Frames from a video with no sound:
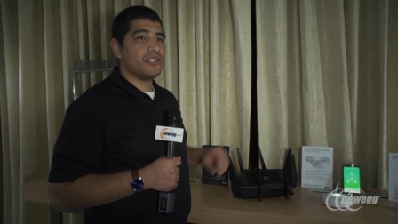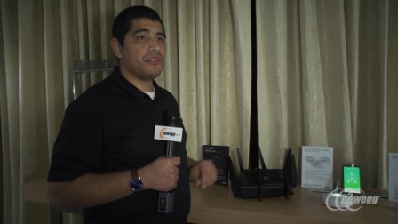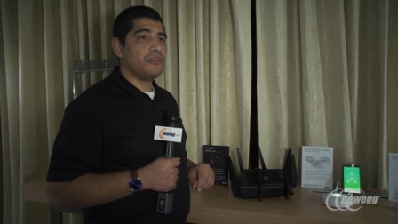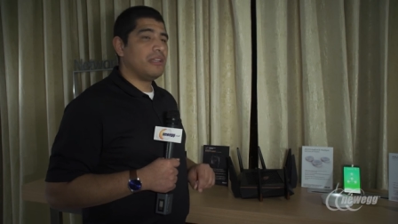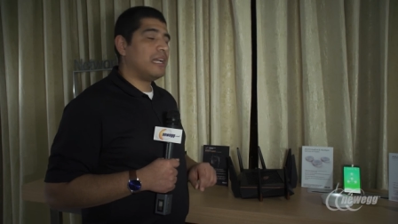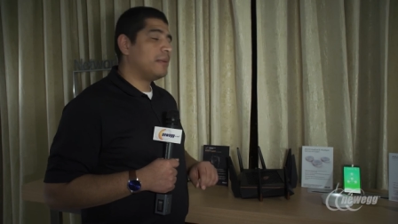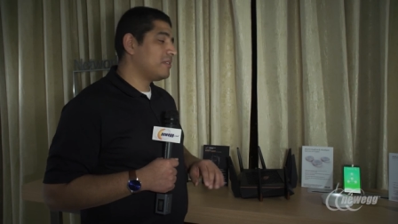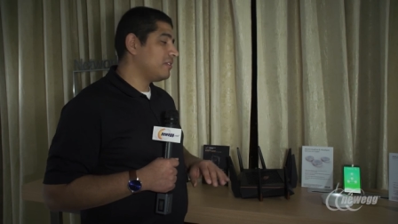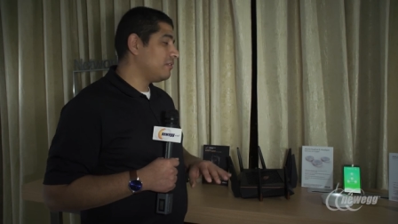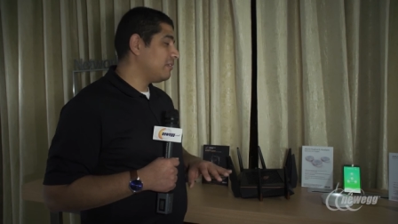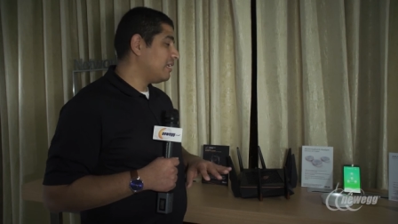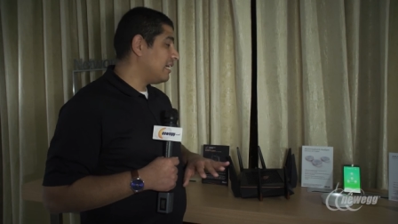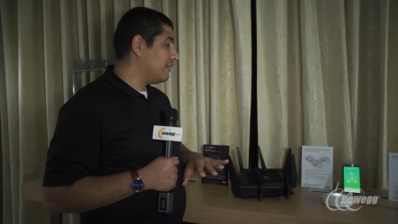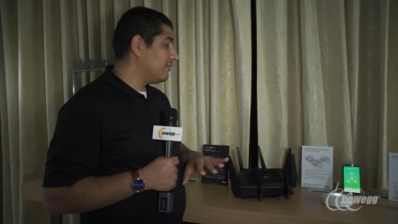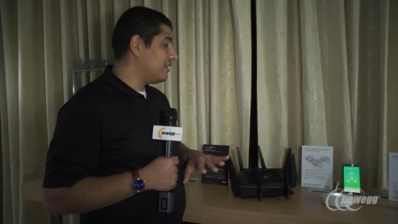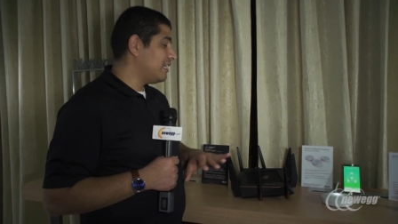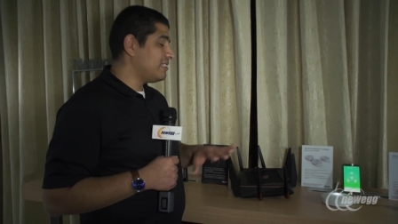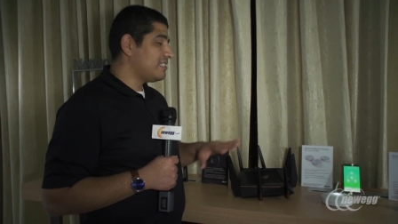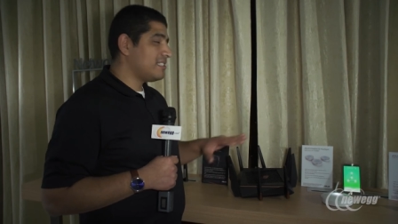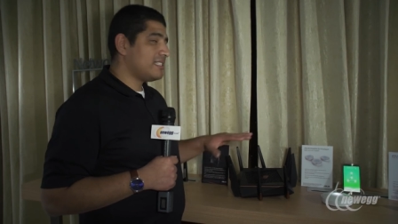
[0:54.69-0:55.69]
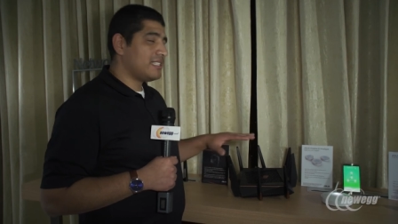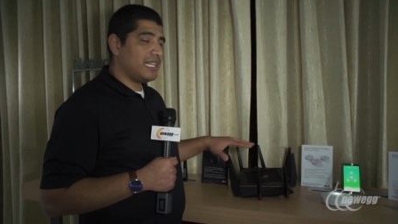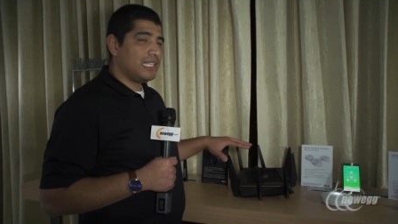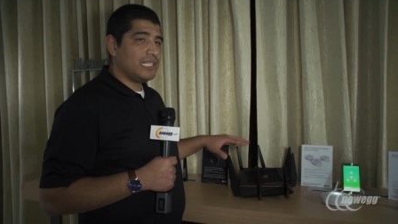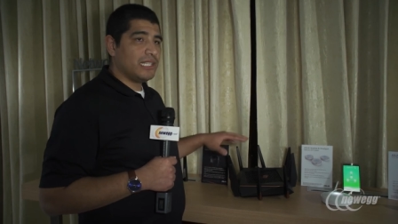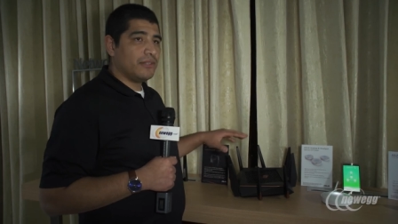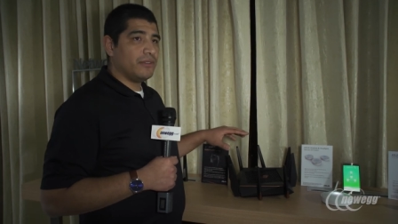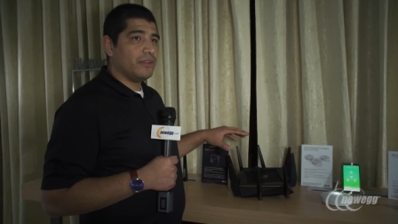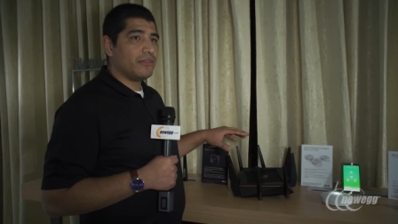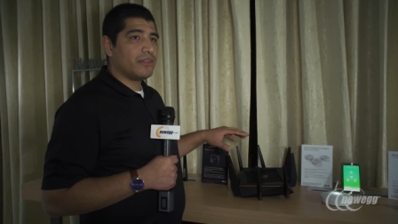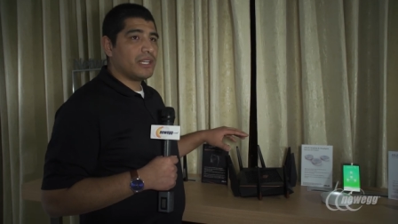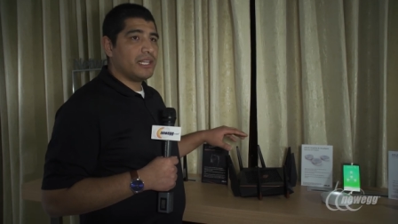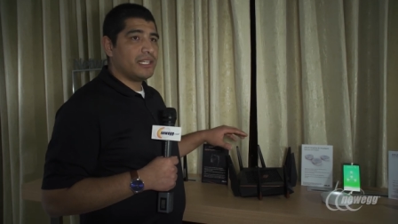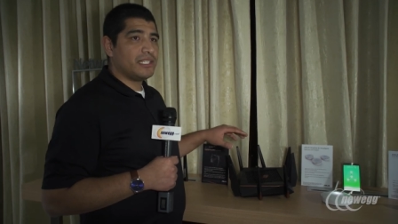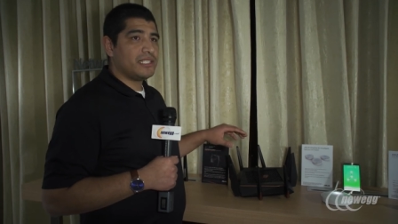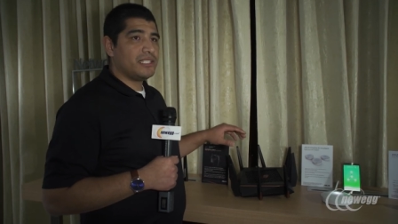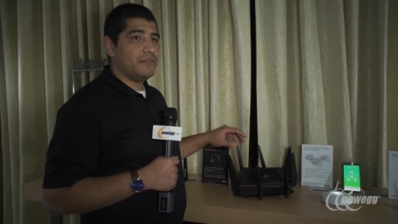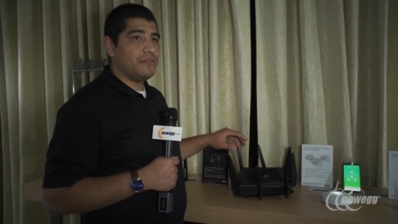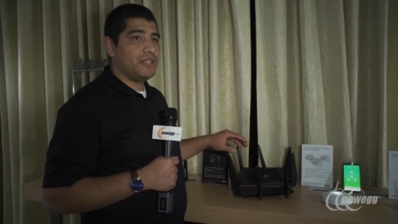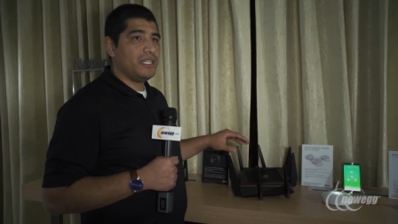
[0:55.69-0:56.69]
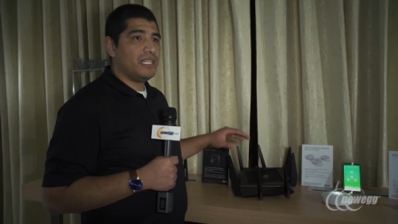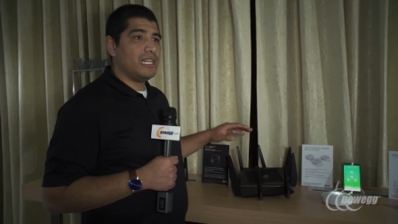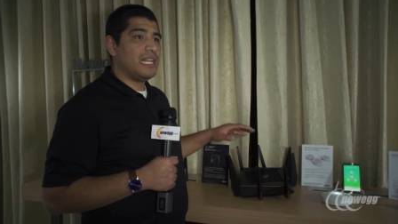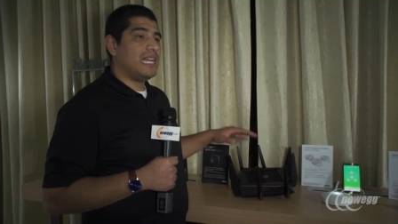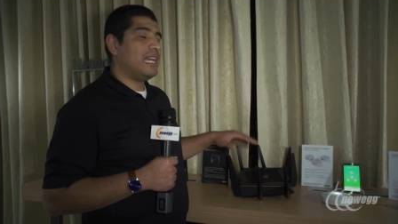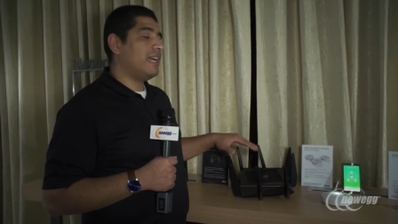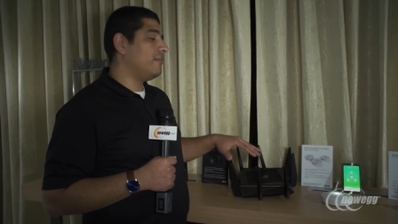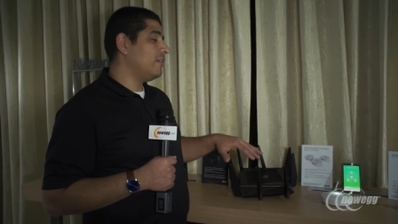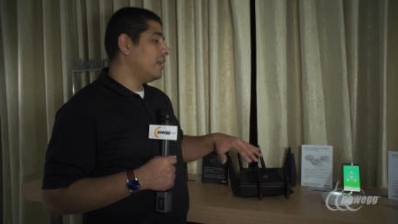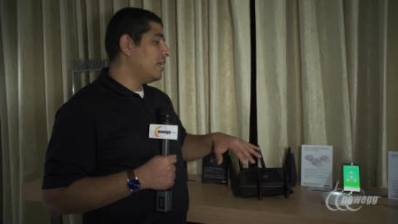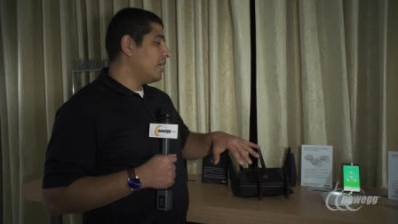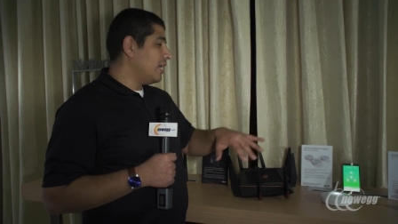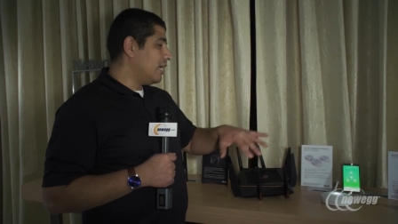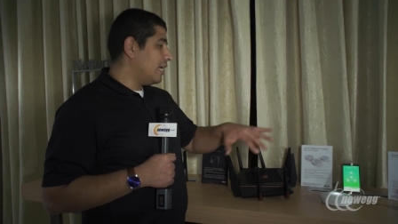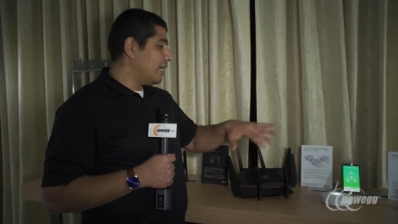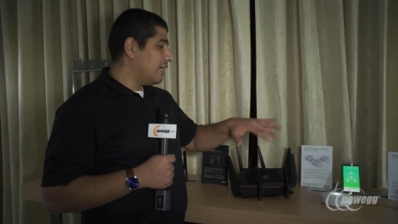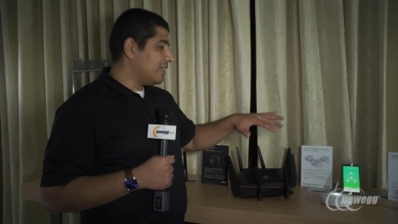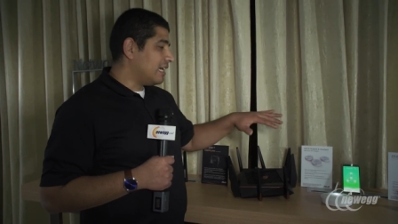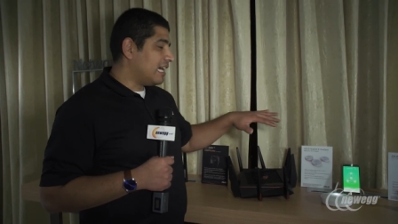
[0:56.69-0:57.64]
So you absolutely have an insane level of connectivity to have uh,